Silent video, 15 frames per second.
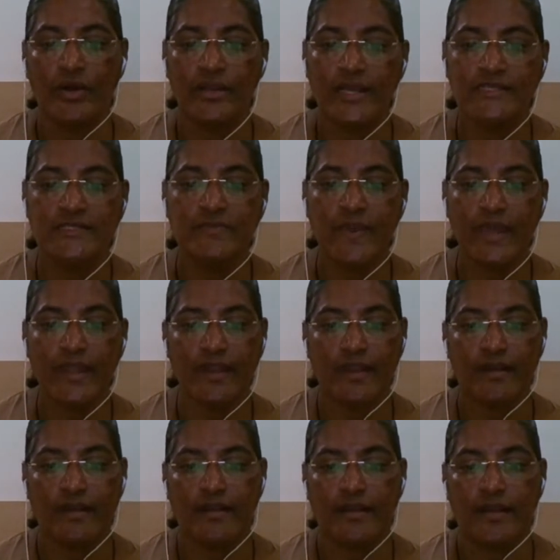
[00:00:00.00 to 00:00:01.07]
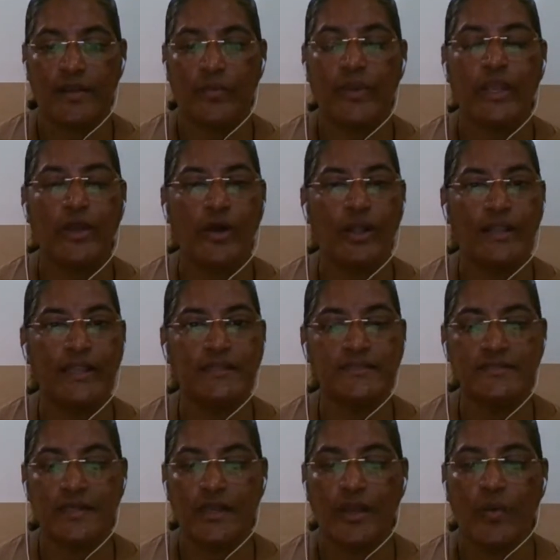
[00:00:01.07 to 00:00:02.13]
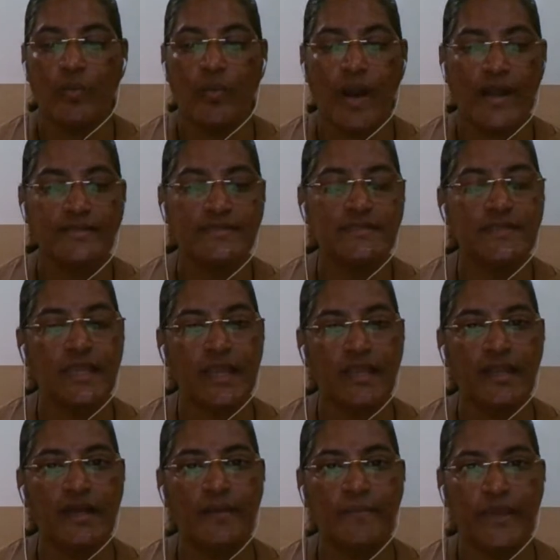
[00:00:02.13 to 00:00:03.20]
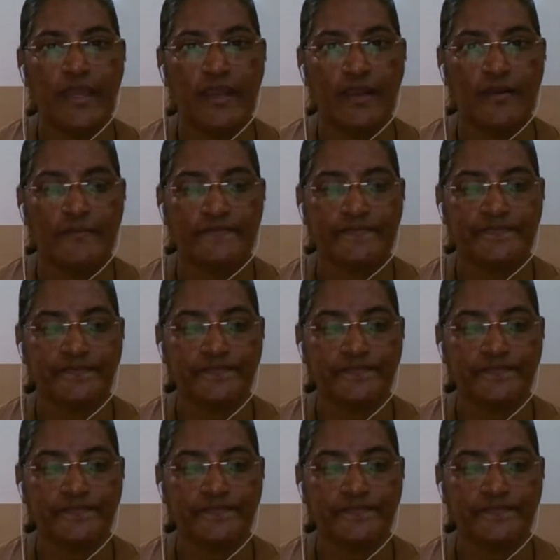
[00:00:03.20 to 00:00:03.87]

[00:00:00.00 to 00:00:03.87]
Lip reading: or as well, we call it one's inner being.